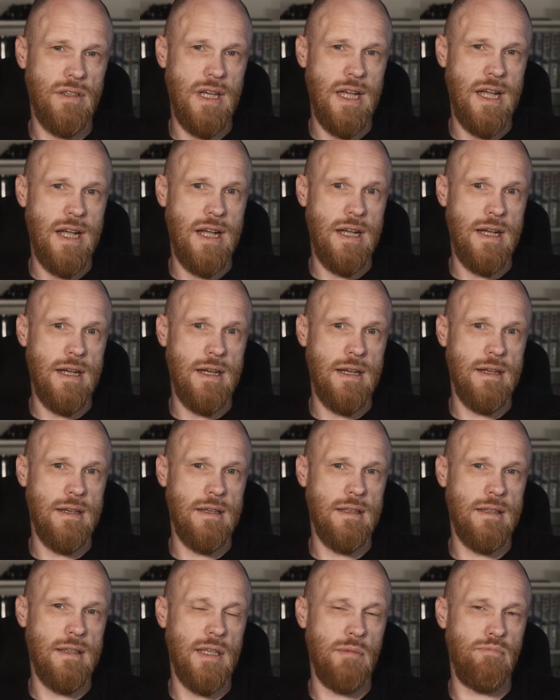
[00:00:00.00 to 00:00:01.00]

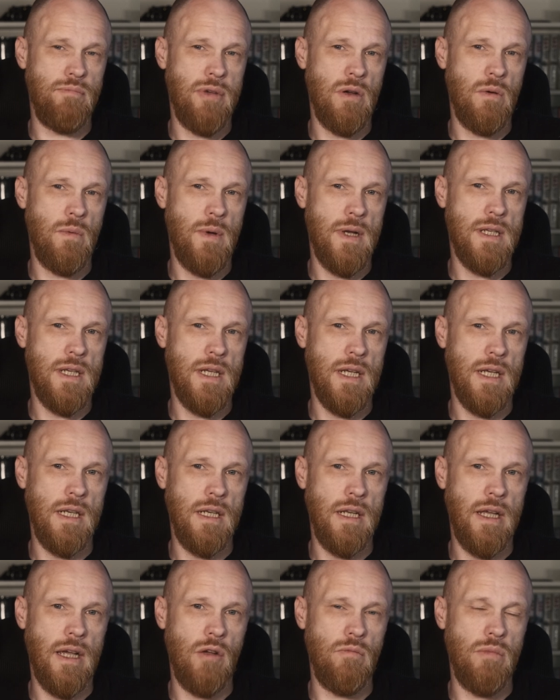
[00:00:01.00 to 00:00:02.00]
the poetic
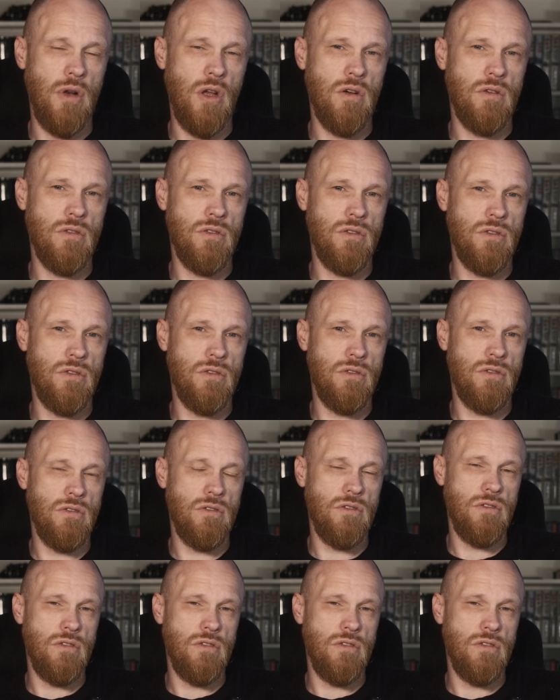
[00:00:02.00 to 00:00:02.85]
Lego blocks.